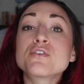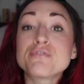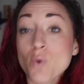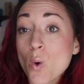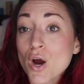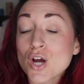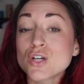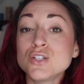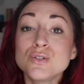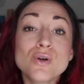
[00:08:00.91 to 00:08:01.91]
4,
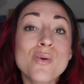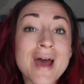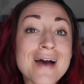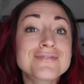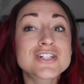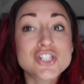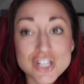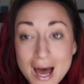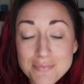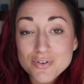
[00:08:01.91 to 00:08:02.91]
you don't have to
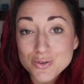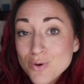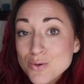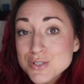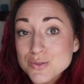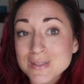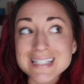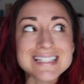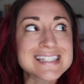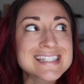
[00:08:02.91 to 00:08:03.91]
shop for
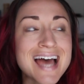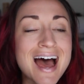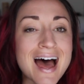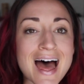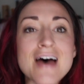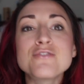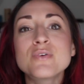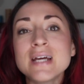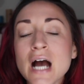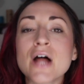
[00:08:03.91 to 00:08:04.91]
groceries
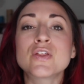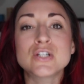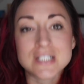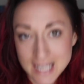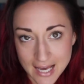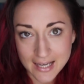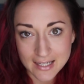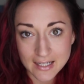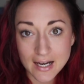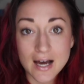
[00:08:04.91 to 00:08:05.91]
every other
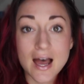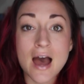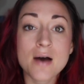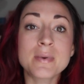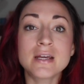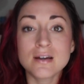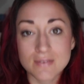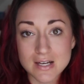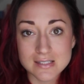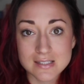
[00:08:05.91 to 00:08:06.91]
day. How many of
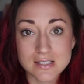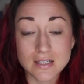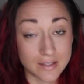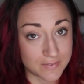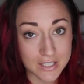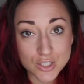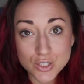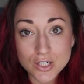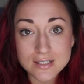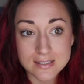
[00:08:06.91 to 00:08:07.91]
us living in New
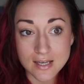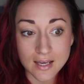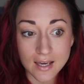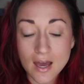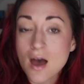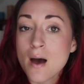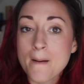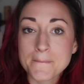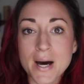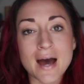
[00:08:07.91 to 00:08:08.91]
York City
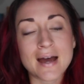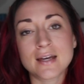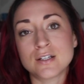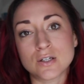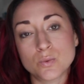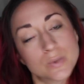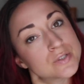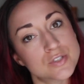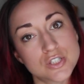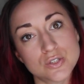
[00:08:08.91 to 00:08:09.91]
buy, you know, 1
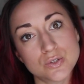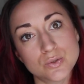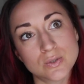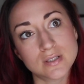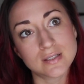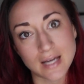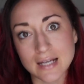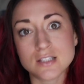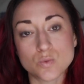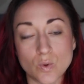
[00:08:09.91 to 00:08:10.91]
or 2
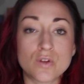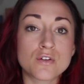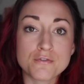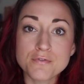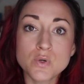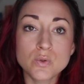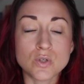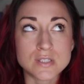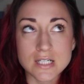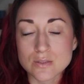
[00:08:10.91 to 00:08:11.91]
nights worth of food
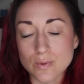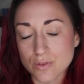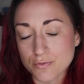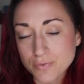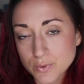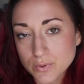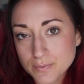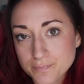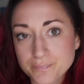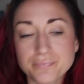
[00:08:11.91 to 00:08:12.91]
or days worth of food,
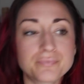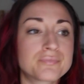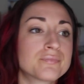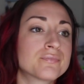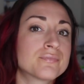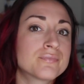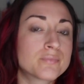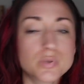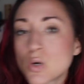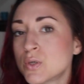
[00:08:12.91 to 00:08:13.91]

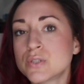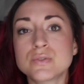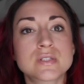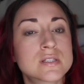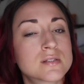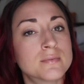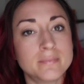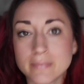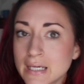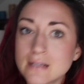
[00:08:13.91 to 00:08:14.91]
produce,
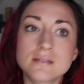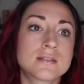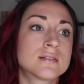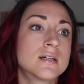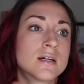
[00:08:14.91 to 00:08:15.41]
meat,